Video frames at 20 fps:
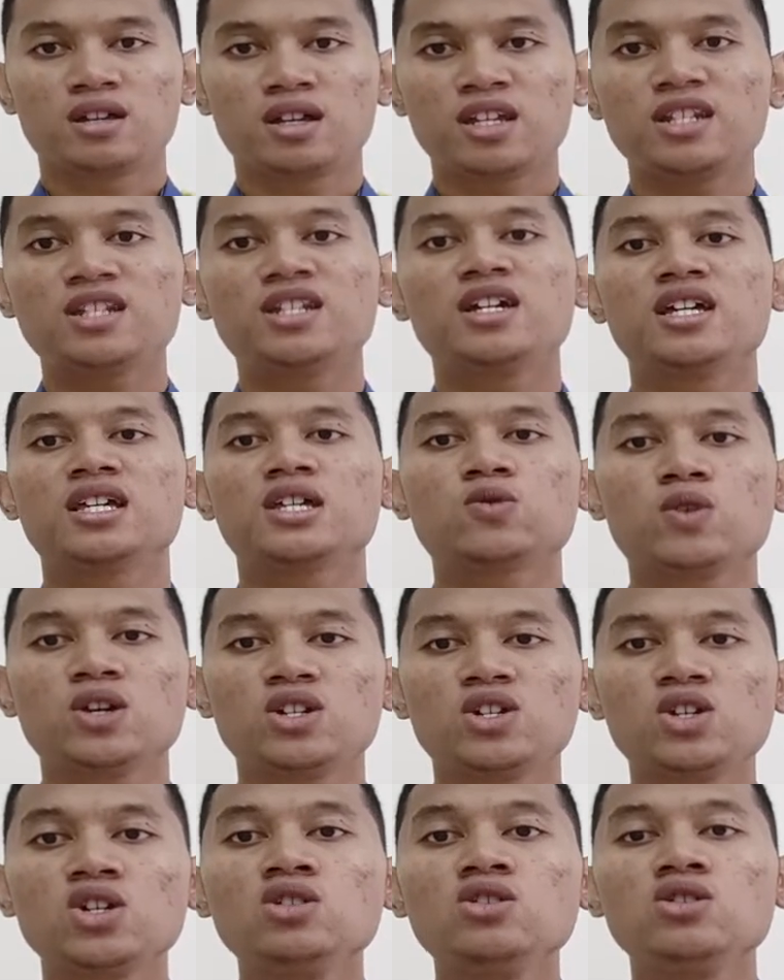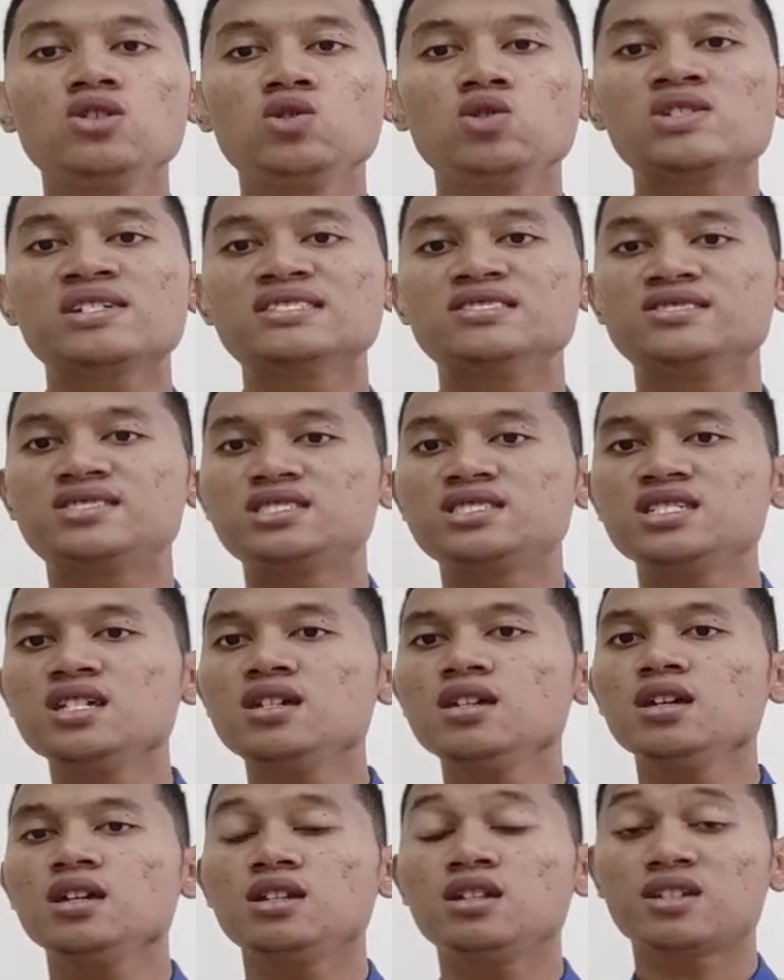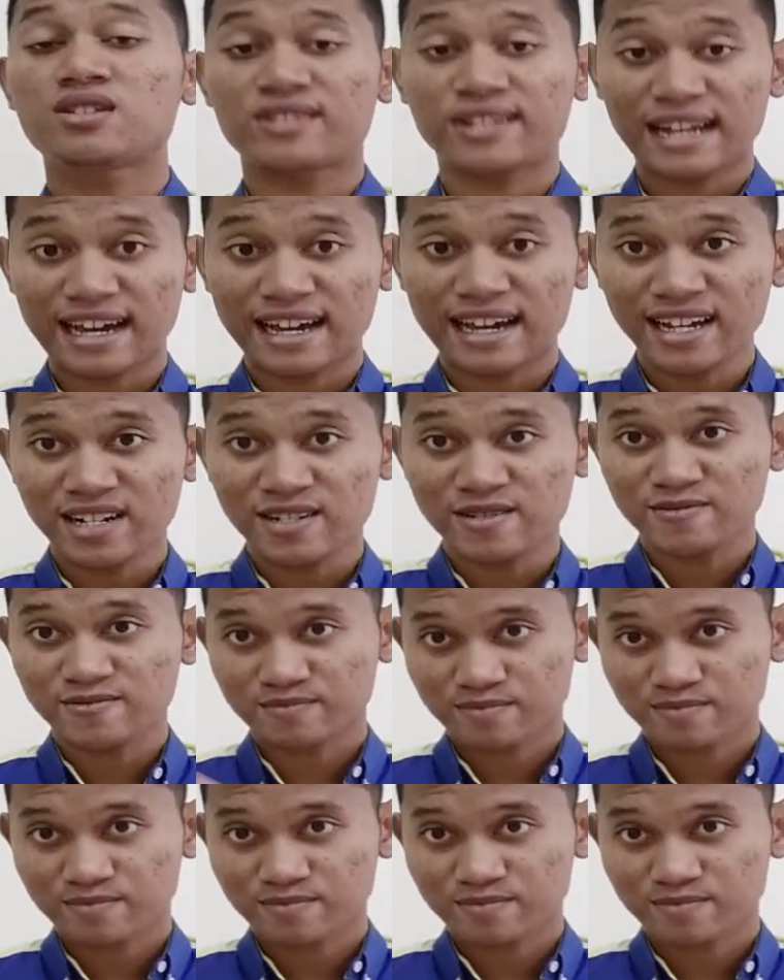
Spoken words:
In the equation you can see in the slide,